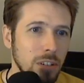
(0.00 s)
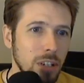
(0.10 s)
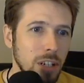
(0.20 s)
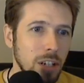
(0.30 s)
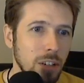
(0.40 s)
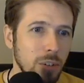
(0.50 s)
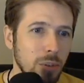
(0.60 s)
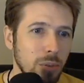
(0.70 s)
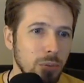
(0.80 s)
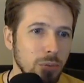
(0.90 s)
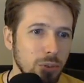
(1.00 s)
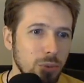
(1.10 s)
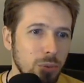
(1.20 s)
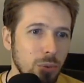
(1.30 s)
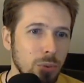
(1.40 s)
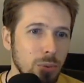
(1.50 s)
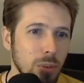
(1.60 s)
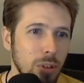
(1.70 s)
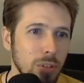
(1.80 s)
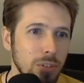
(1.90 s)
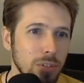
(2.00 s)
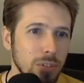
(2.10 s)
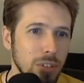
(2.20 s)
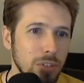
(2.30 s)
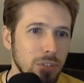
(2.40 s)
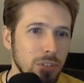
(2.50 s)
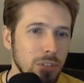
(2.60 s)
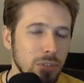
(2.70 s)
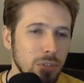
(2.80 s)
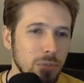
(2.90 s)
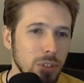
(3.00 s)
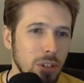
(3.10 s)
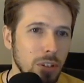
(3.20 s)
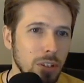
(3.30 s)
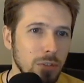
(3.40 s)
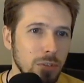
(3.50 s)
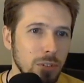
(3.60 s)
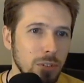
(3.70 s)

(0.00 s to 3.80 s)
I gotta go through and scroll through all these legendary troops. Oh yeah, it's right